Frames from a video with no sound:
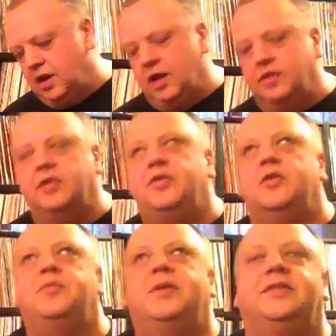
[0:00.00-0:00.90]
And the
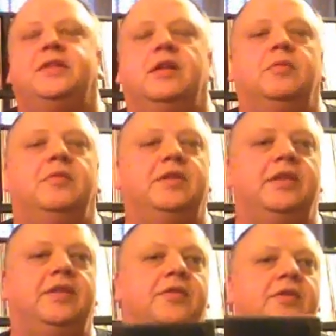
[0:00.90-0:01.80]
third best album of
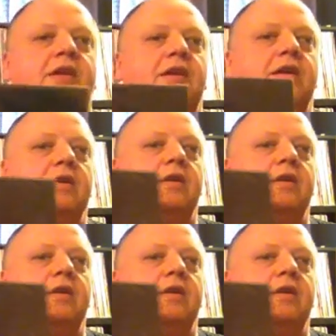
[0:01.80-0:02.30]
83,